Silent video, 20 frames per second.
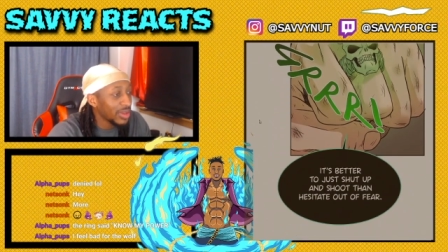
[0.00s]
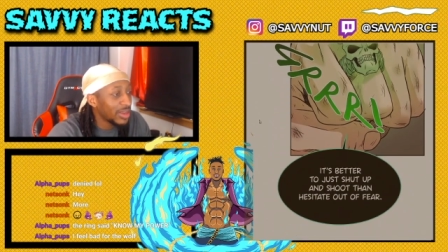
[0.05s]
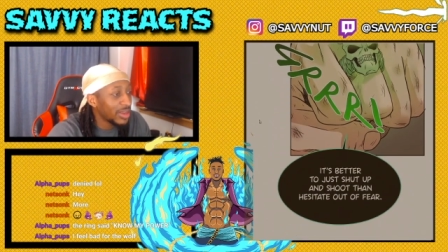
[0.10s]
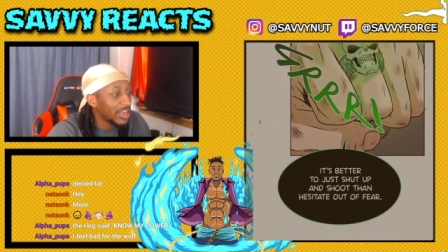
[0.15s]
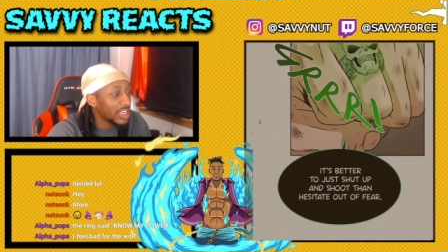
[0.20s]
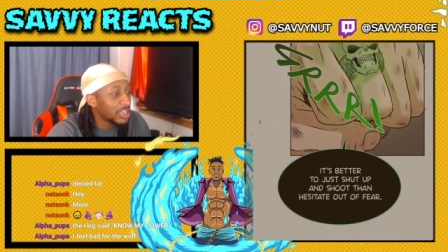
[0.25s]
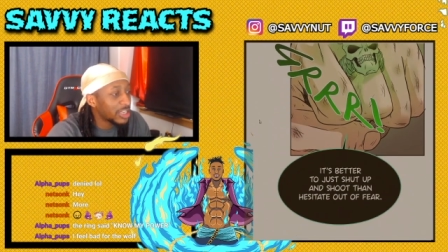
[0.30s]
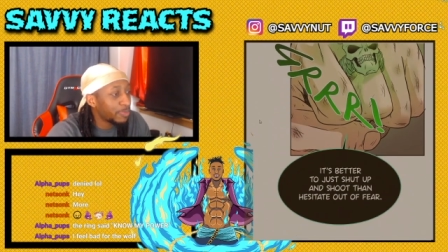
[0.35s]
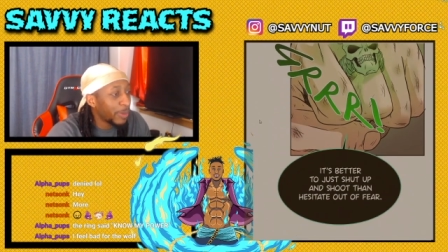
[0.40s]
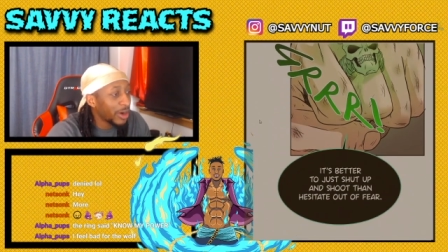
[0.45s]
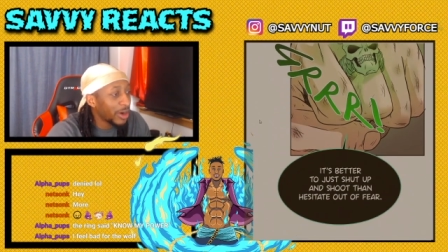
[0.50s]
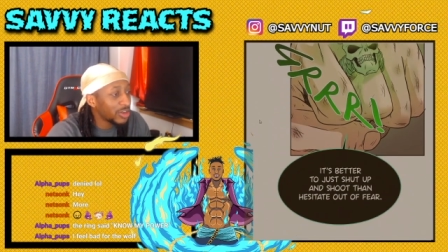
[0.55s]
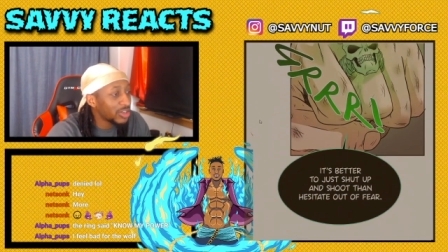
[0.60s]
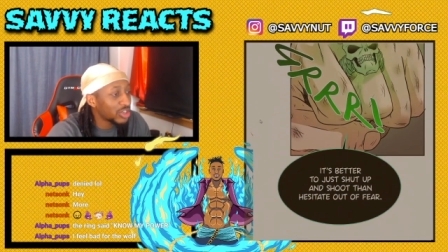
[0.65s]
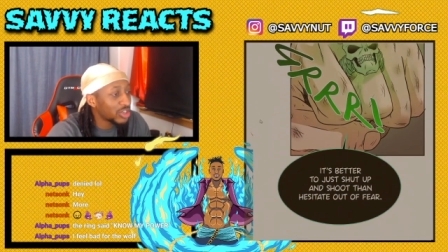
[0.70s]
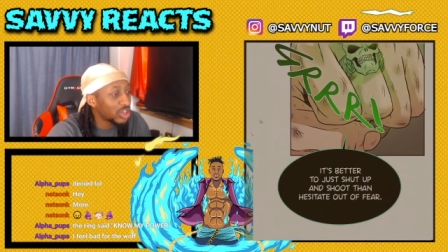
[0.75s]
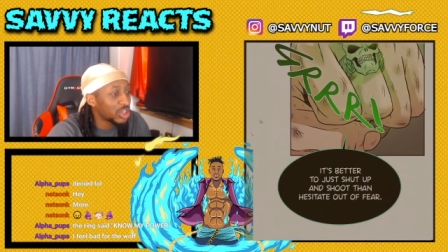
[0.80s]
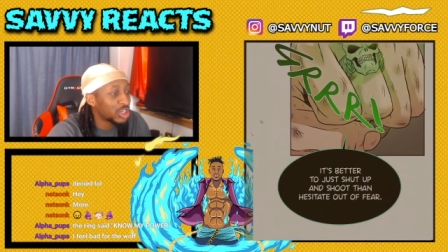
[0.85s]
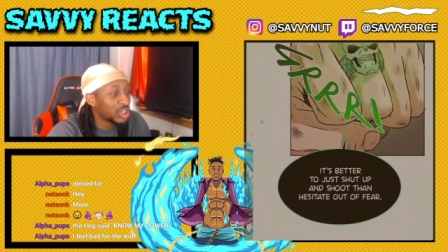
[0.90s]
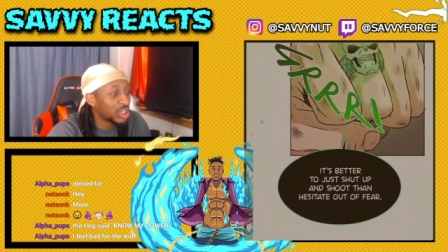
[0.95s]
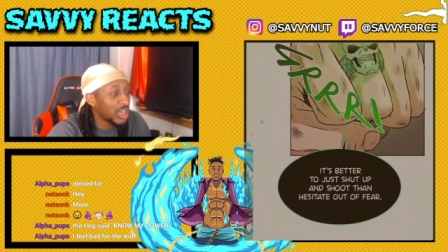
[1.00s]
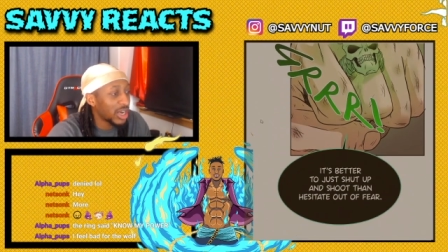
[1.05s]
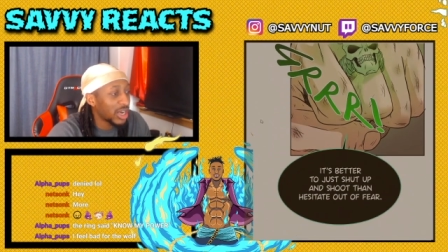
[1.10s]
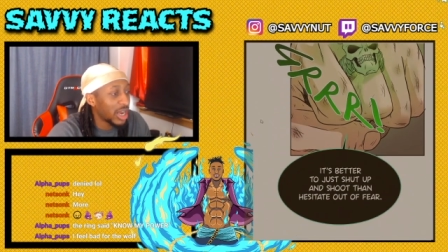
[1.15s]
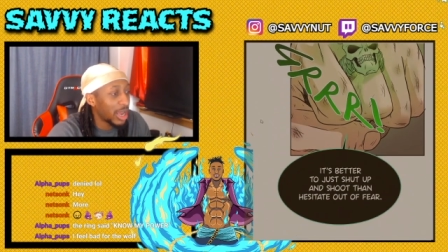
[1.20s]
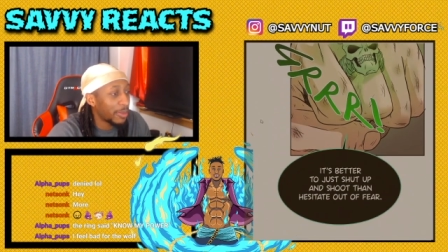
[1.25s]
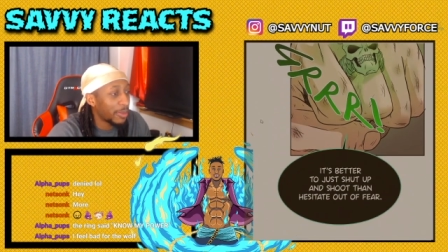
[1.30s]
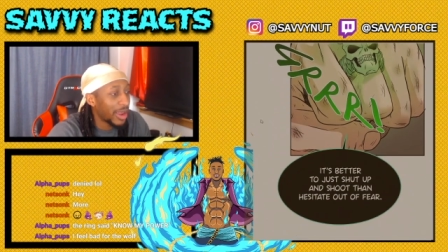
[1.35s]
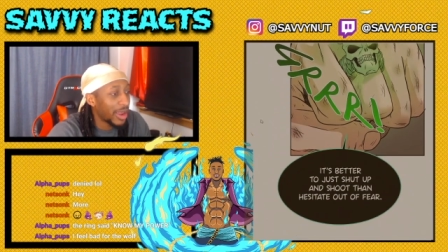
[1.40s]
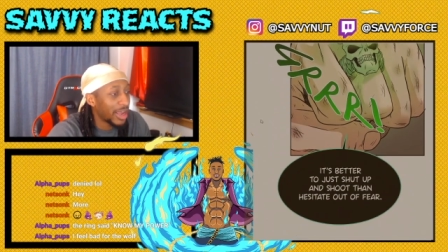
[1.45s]
It's better to just shut
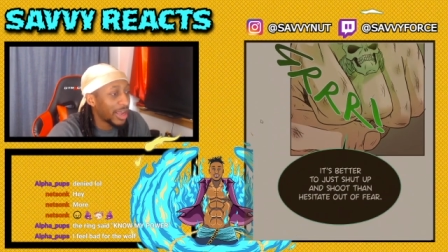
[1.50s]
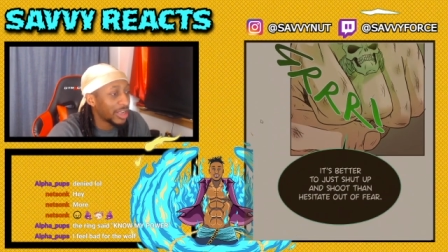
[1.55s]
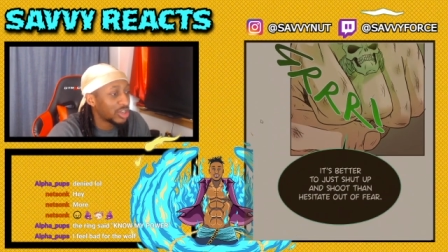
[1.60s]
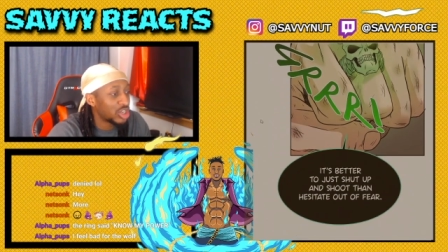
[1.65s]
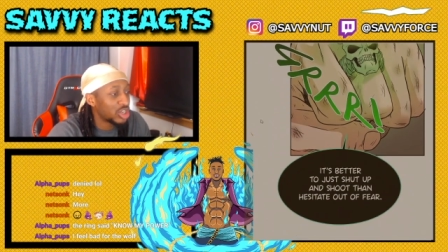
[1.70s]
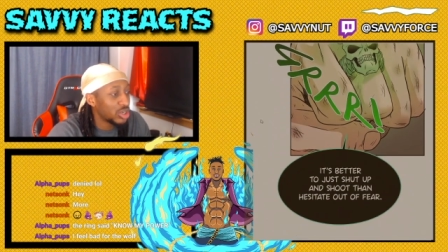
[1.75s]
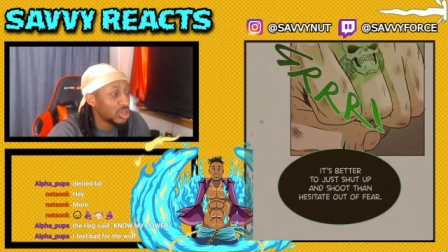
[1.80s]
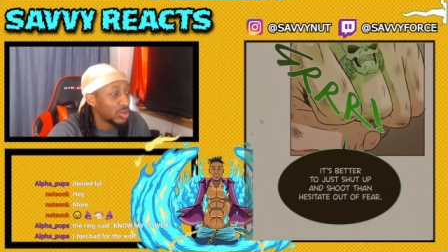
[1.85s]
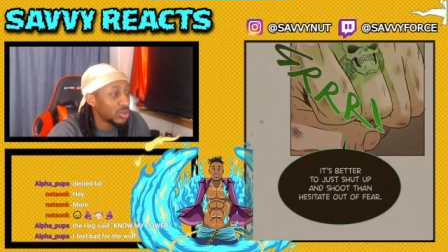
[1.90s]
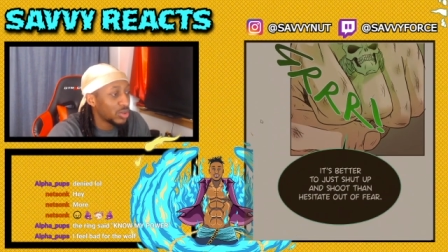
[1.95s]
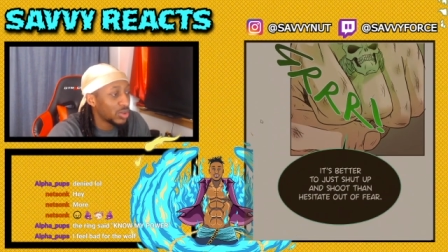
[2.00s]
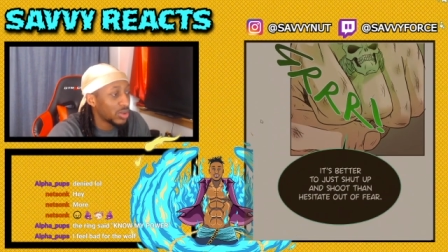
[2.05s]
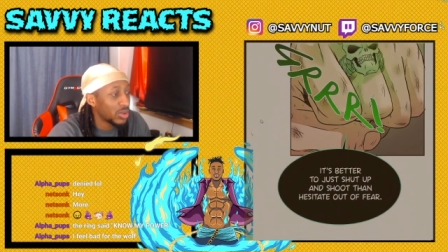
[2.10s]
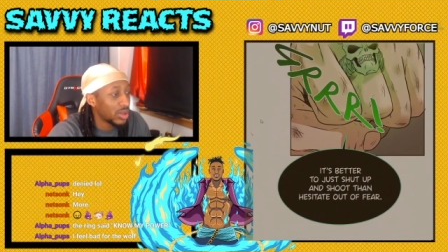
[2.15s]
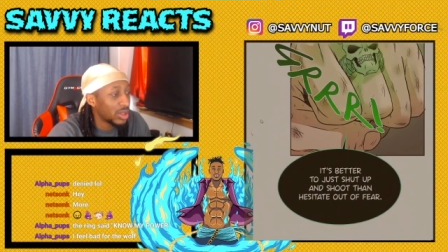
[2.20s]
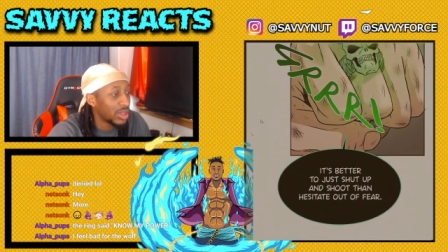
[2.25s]
up and shoot